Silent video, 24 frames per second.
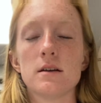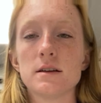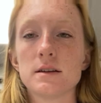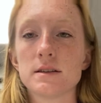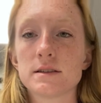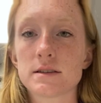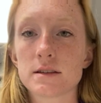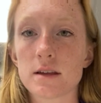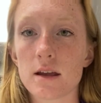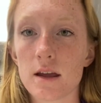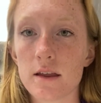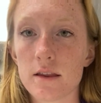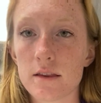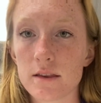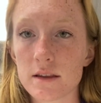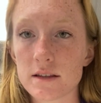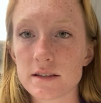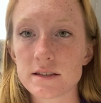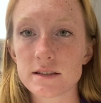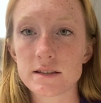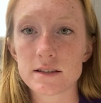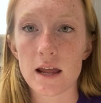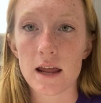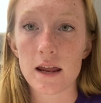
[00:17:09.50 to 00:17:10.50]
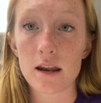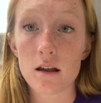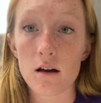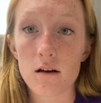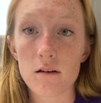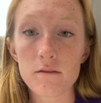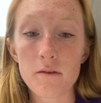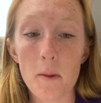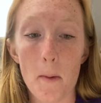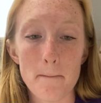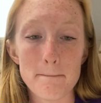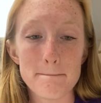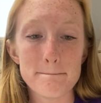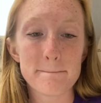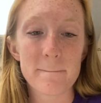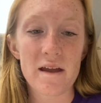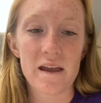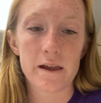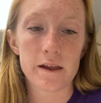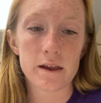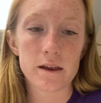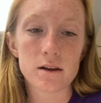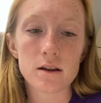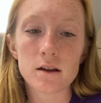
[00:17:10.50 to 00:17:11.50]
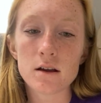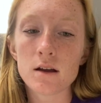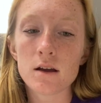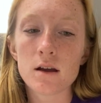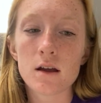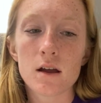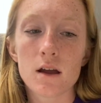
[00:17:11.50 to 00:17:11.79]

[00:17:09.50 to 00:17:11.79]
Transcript: is in the state of Maine.